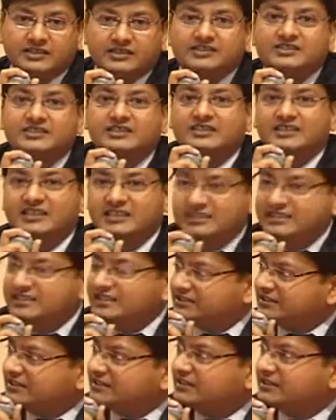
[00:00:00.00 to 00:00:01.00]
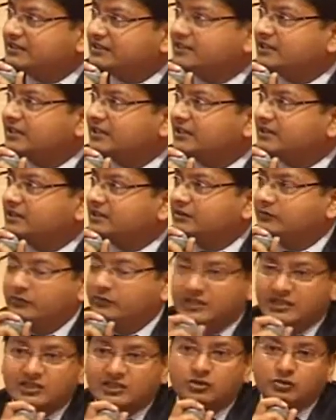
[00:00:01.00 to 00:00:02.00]
it's a necessity that
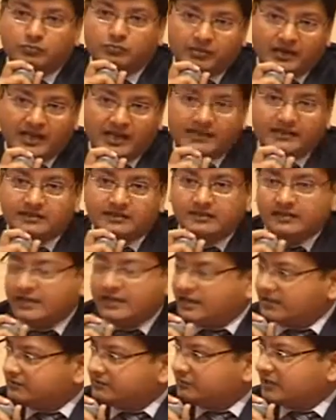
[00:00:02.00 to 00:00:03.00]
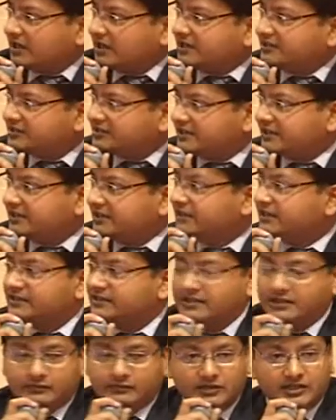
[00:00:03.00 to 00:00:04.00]
we need to plan, as Mala
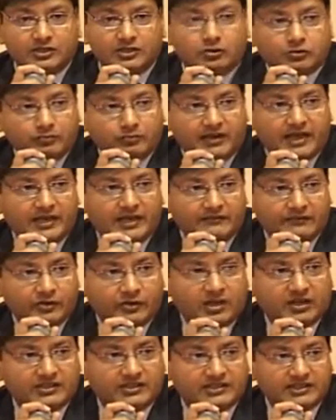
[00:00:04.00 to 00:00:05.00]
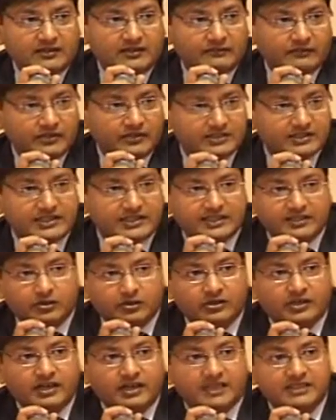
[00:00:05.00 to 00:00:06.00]
said, that we need to plan for ourselves, first get
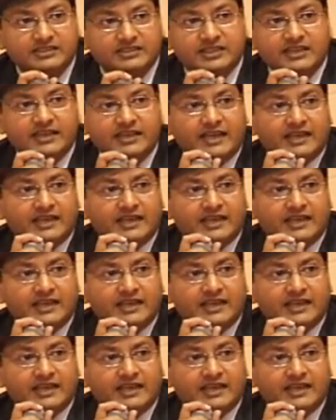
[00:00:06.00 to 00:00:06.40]
organized,